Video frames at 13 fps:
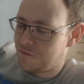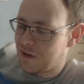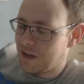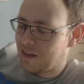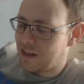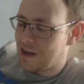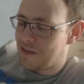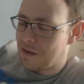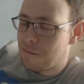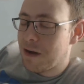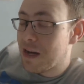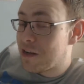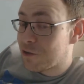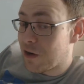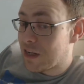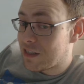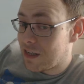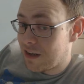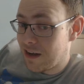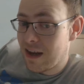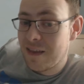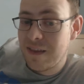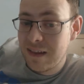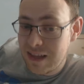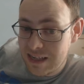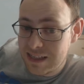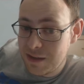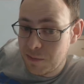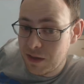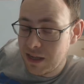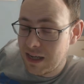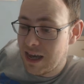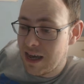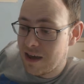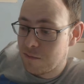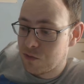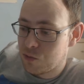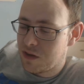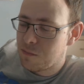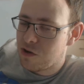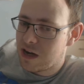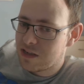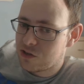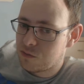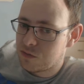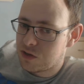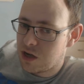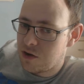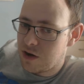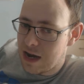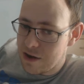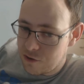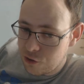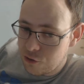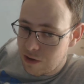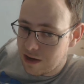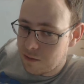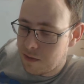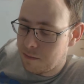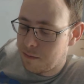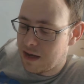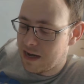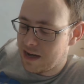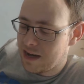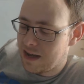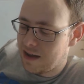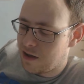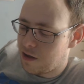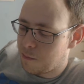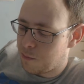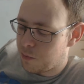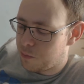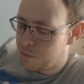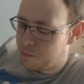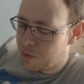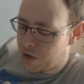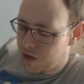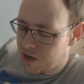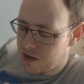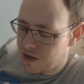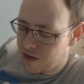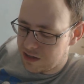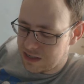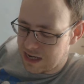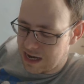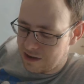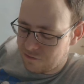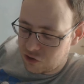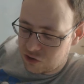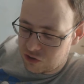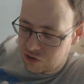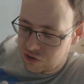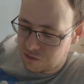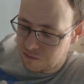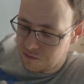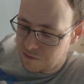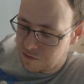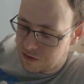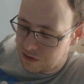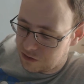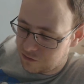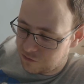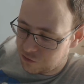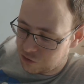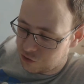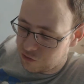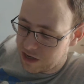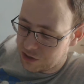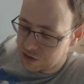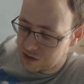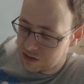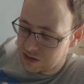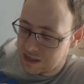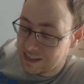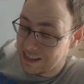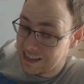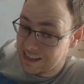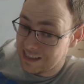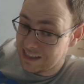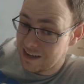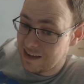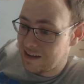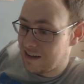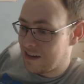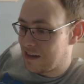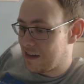feel like they'd be interested in it and they like similar games. When the price comes down, I do recommend buying it, but prepare to have some frustrations, like I said.